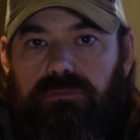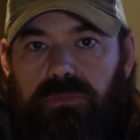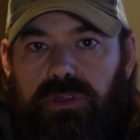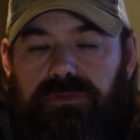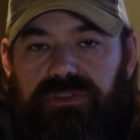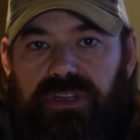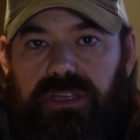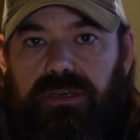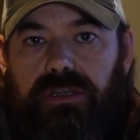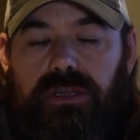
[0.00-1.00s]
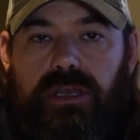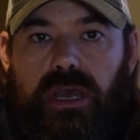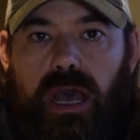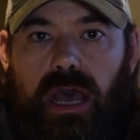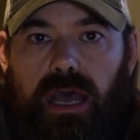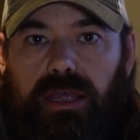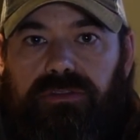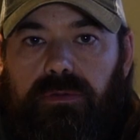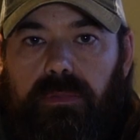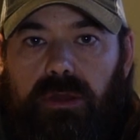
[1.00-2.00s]
You've seen
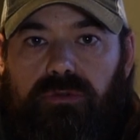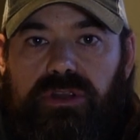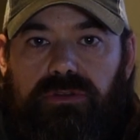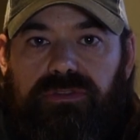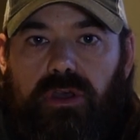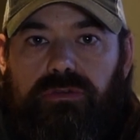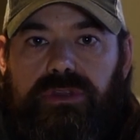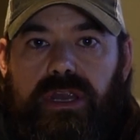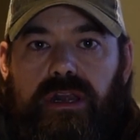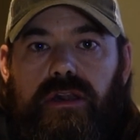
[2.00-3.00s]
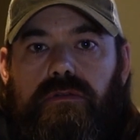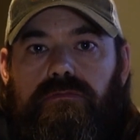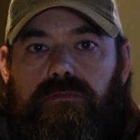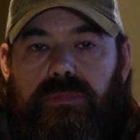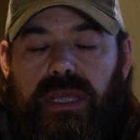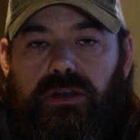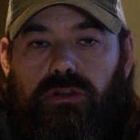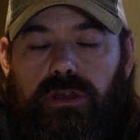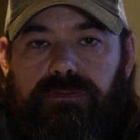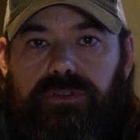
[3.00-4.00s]
some of my reels out there, getting a
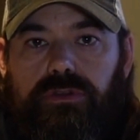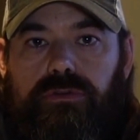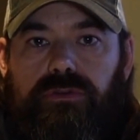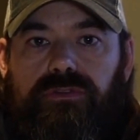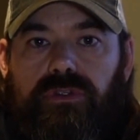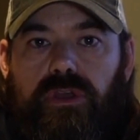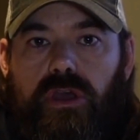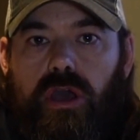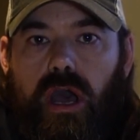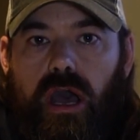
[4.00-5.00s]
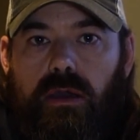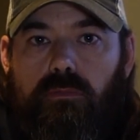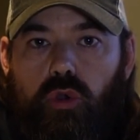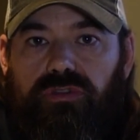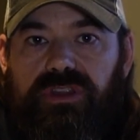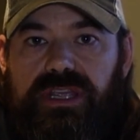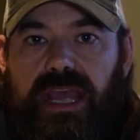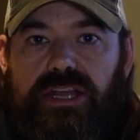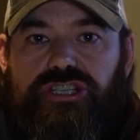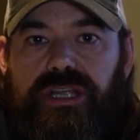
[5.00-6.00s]
lot of views, mostly
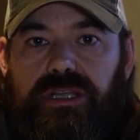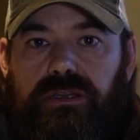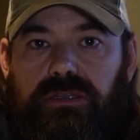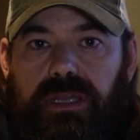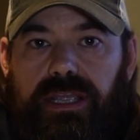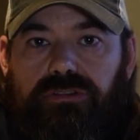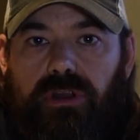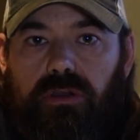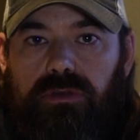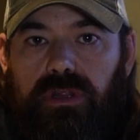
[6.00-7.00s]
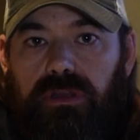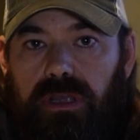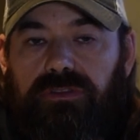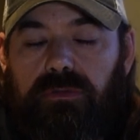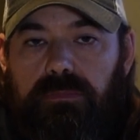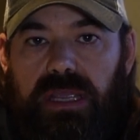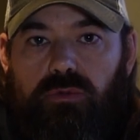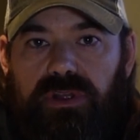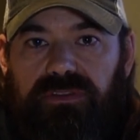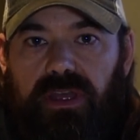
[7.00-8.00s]
catching lake trout and some
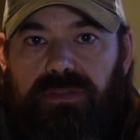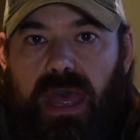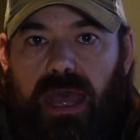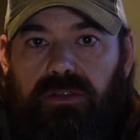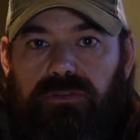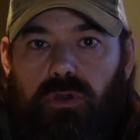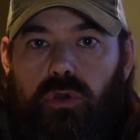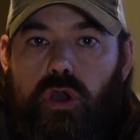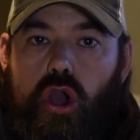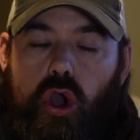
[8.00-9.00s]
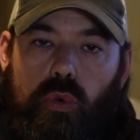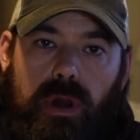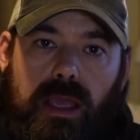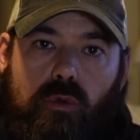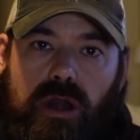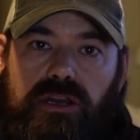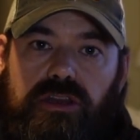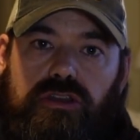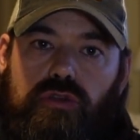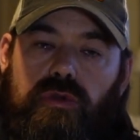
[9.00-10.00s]
big ones at that. So what I wanted
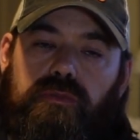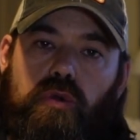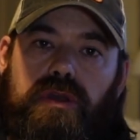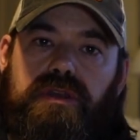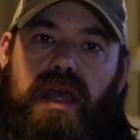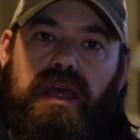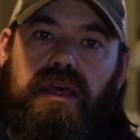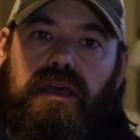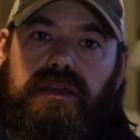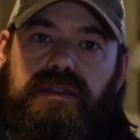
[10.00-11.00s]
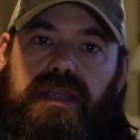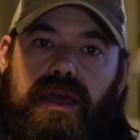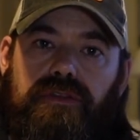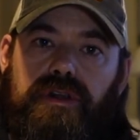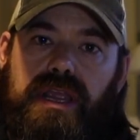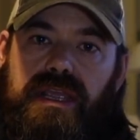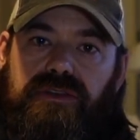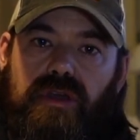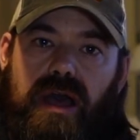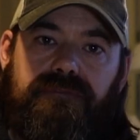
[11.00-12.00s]
to do was put together a
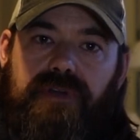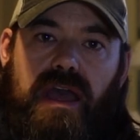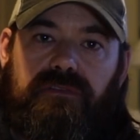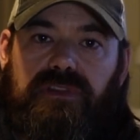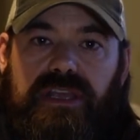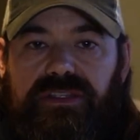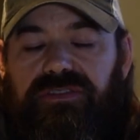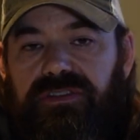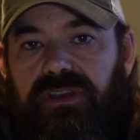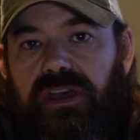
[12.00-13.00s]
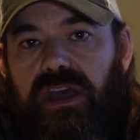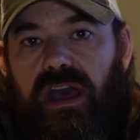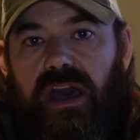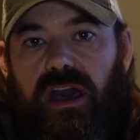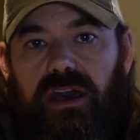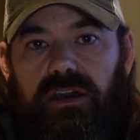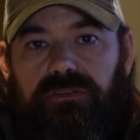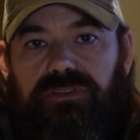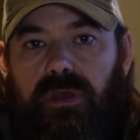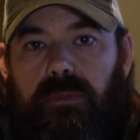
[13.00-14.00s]
top 5 list
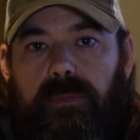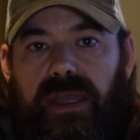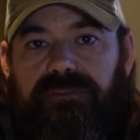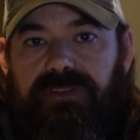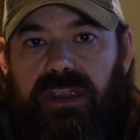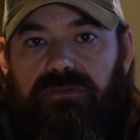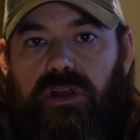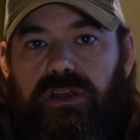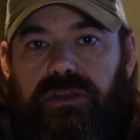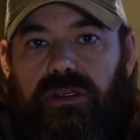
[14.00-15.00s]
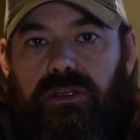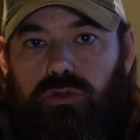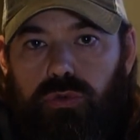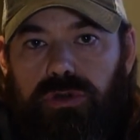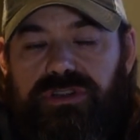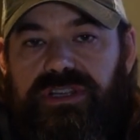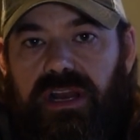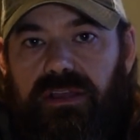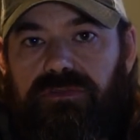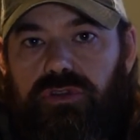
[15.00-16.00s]
of some of my favorite lures
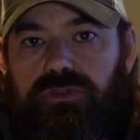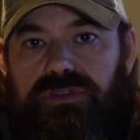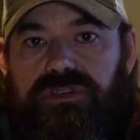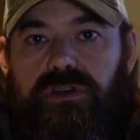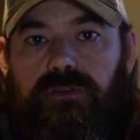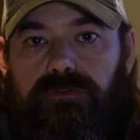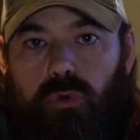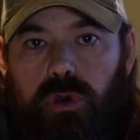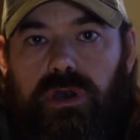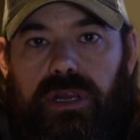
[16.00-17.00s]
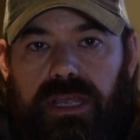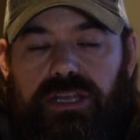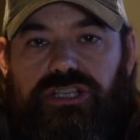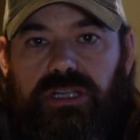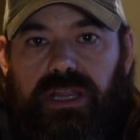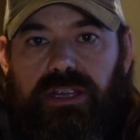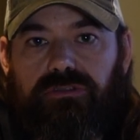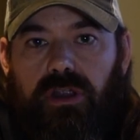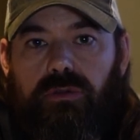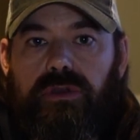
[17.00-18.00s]
that I've used for catching lake
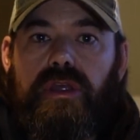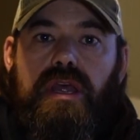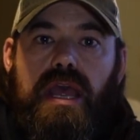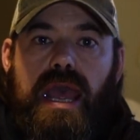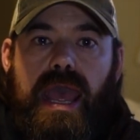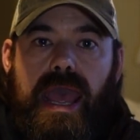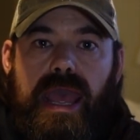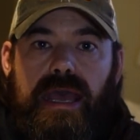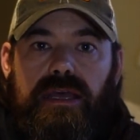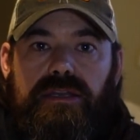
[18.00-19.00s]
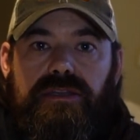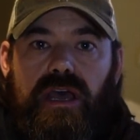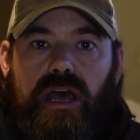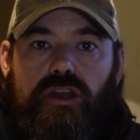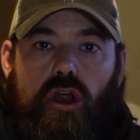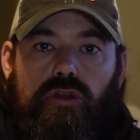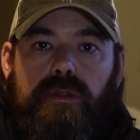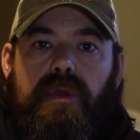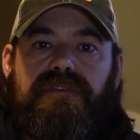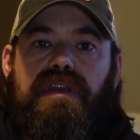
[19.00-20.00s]
trout, and not
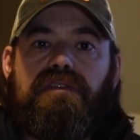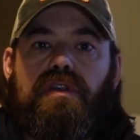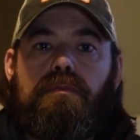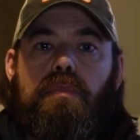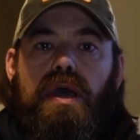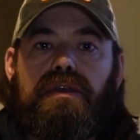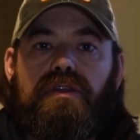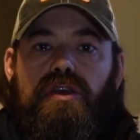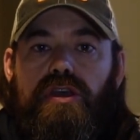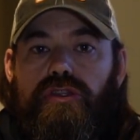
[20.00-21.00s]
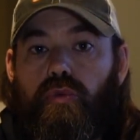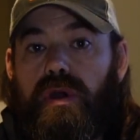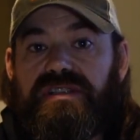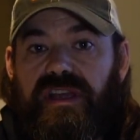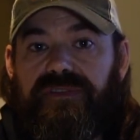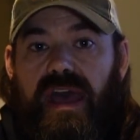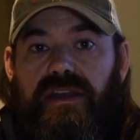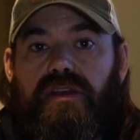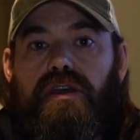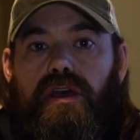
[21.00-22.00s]
only my favorite, but the ones I've
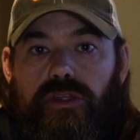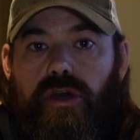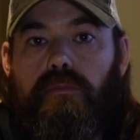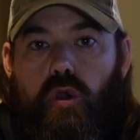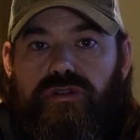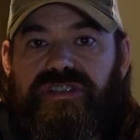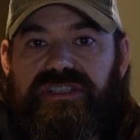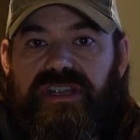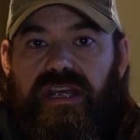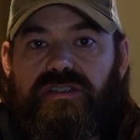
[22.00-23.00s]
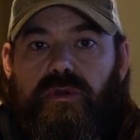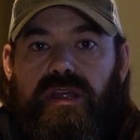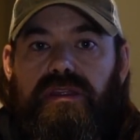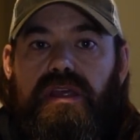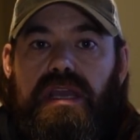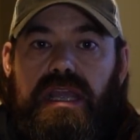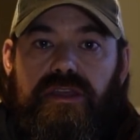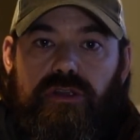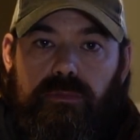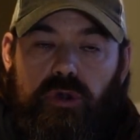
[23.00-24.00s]
had the most success with,
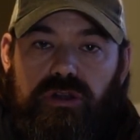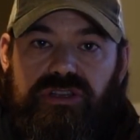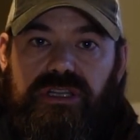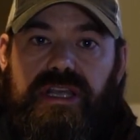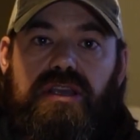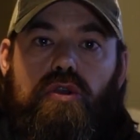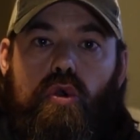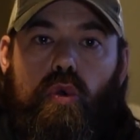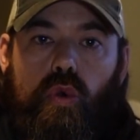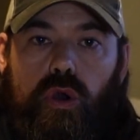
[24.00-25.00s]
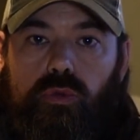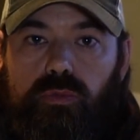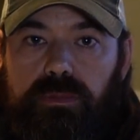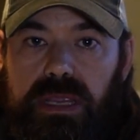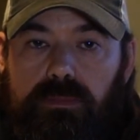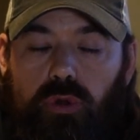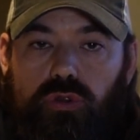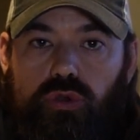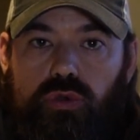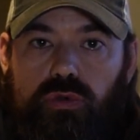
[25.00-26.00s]
either personally or
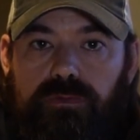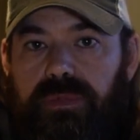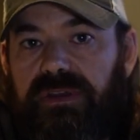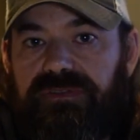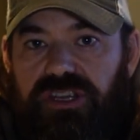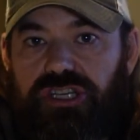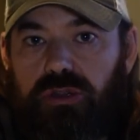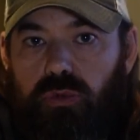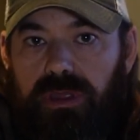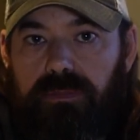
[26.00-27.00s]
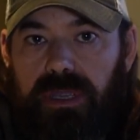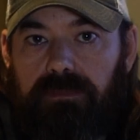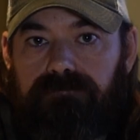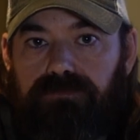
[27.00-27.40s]
people who've been fishing with me.